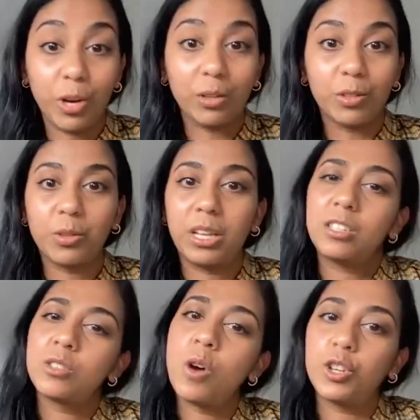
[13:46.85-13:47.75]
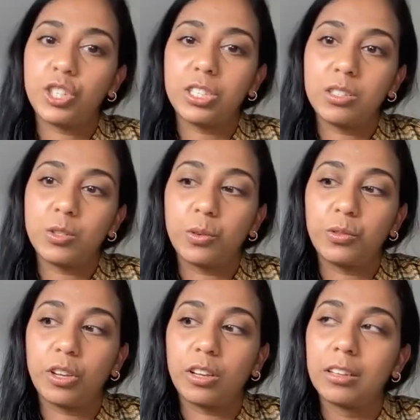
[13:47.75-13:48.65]
real so that it's not just a sort
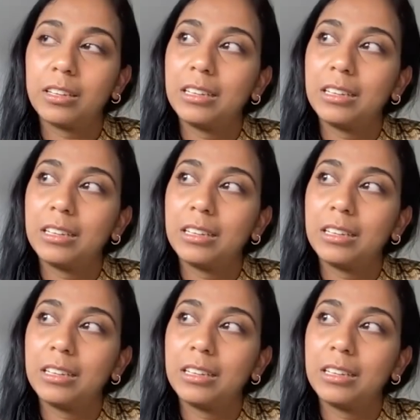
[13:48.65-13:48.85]
of a